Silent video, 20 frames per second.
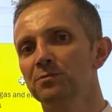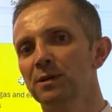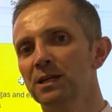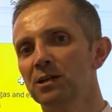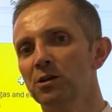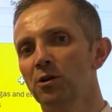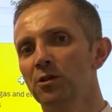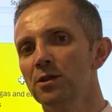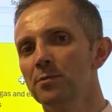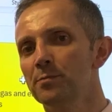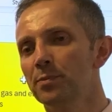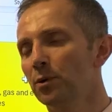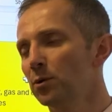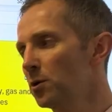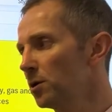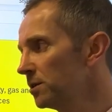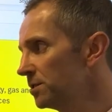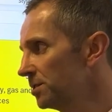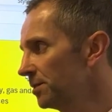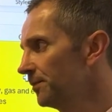me on the
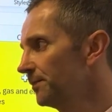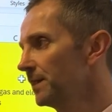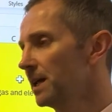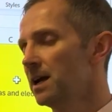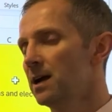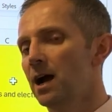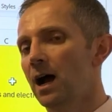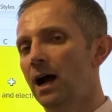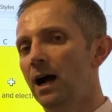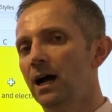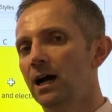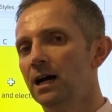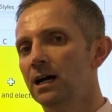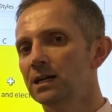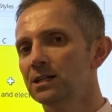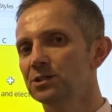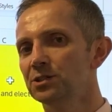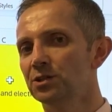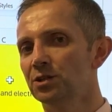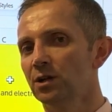board
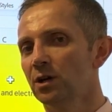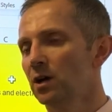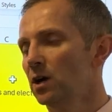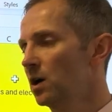and